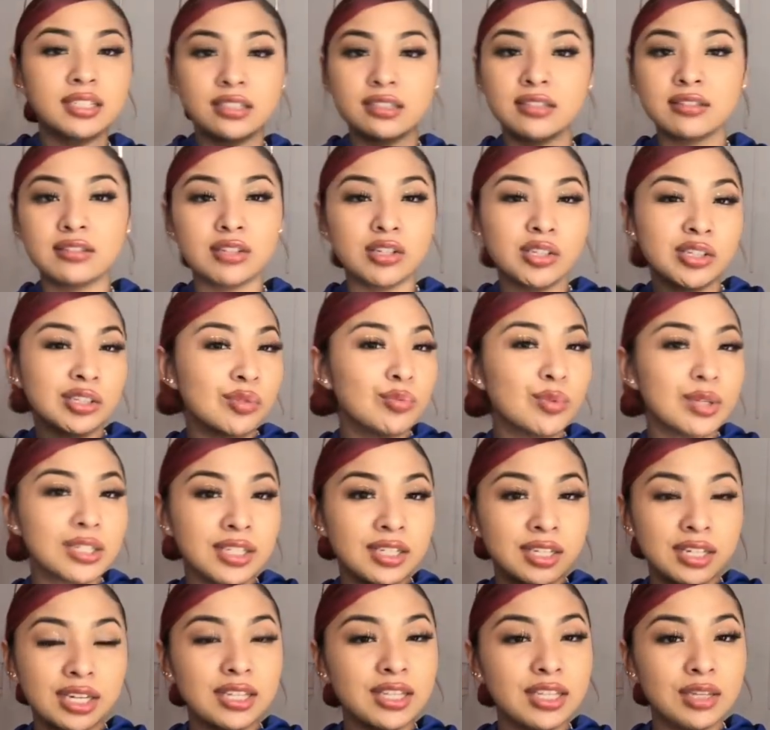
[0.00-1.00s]
There's really
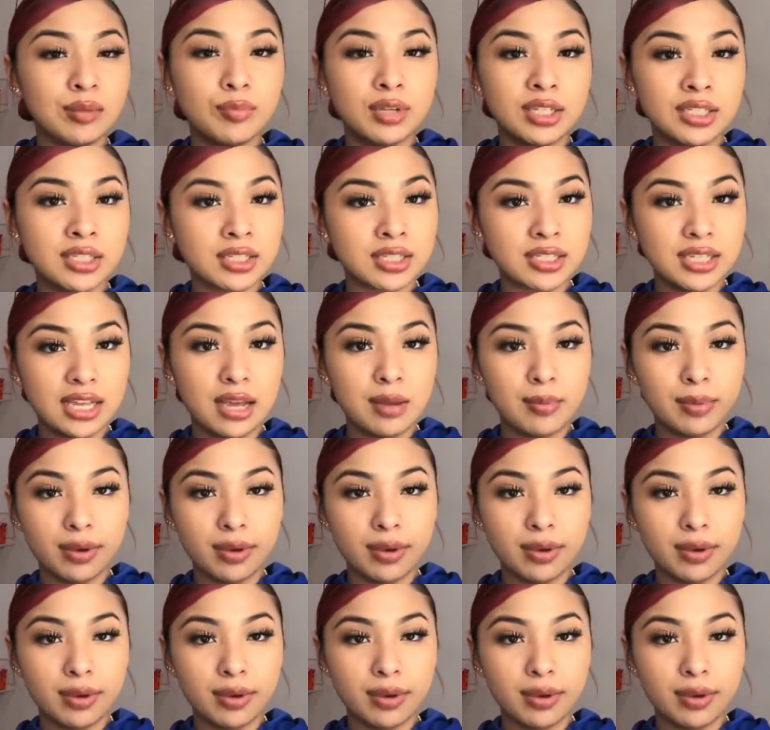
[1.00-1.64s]
nothing much to say about